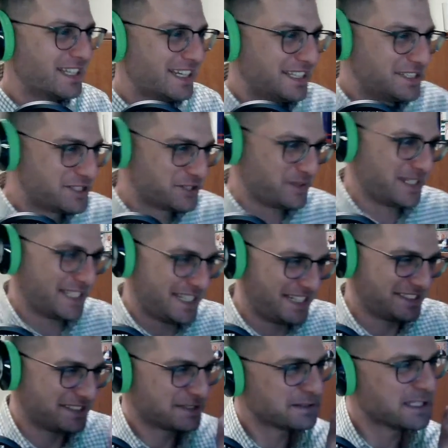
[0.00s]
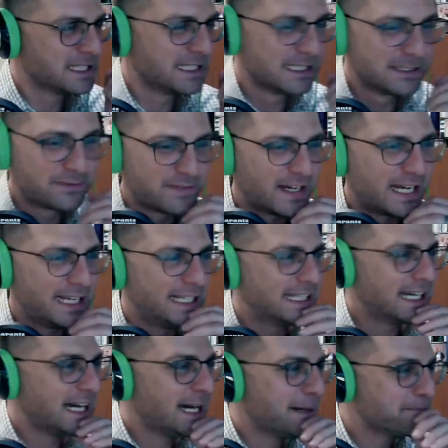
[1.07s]
Joanna Gaines is fine.
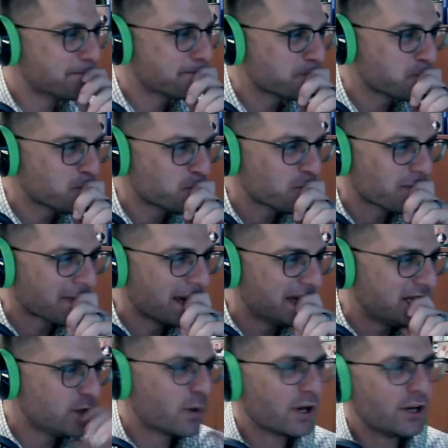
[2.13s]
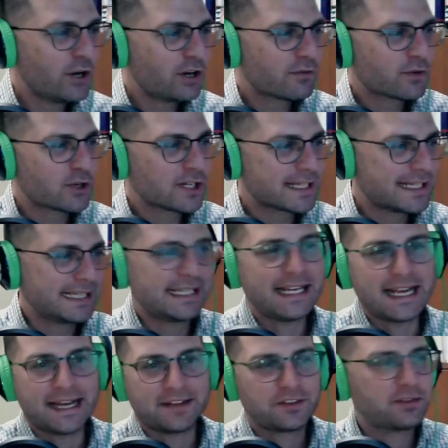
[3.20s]
You are known for kicking
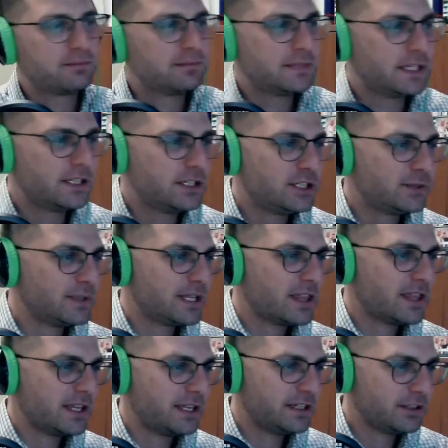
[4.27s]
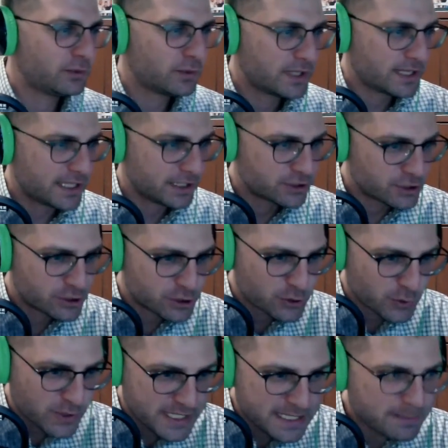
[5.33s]
ass and doing things with
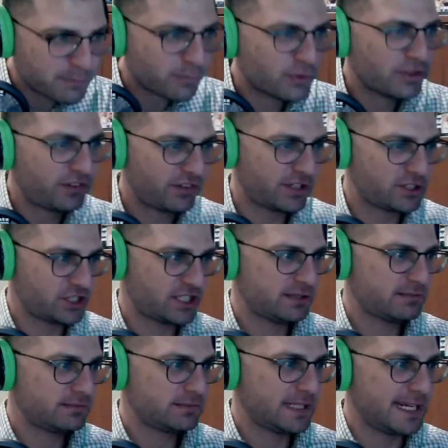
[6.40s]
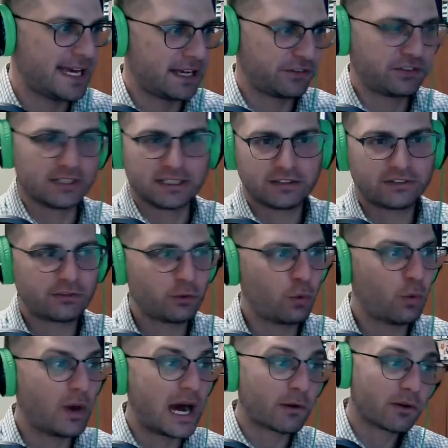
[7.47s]
extreme precision and excellence
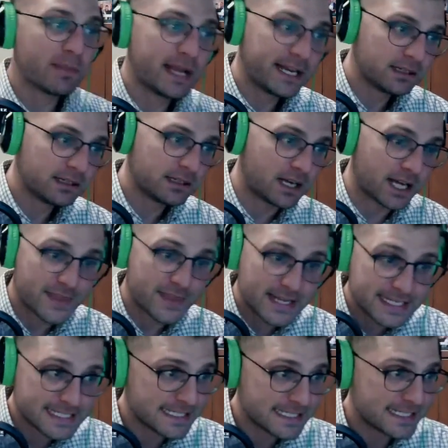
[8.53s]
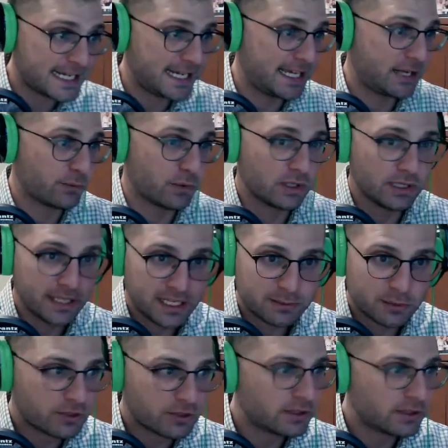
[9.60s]
while remaining authentic and relatable.